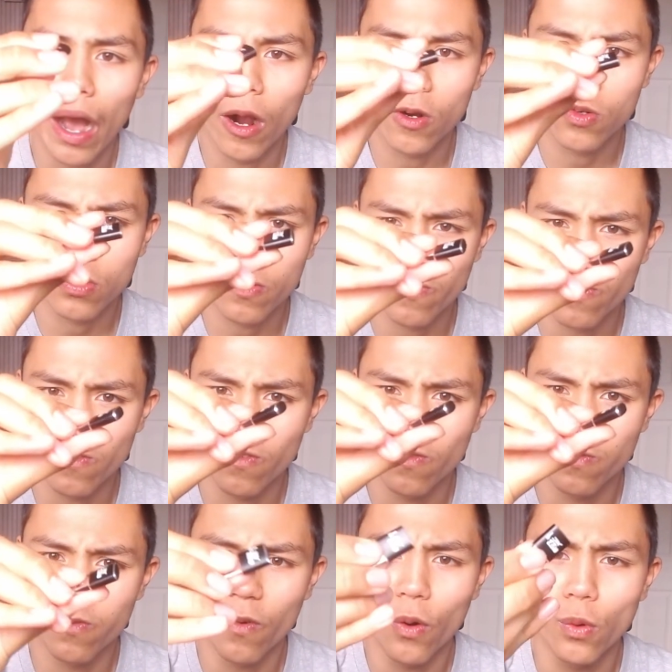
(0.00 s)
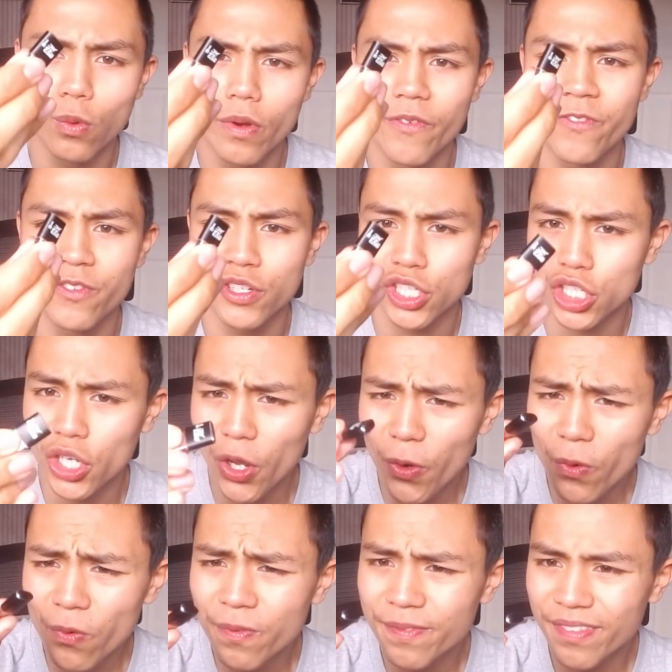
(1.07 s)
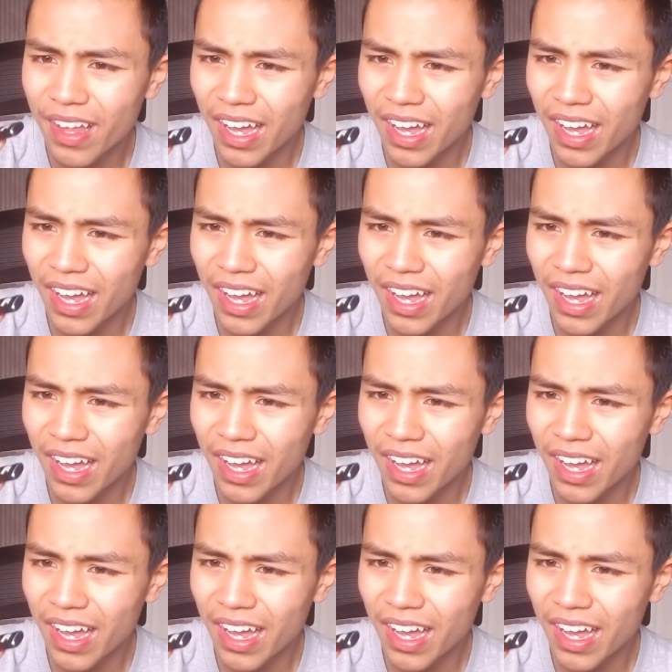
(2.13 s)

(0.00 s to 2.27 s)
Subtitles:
out for review.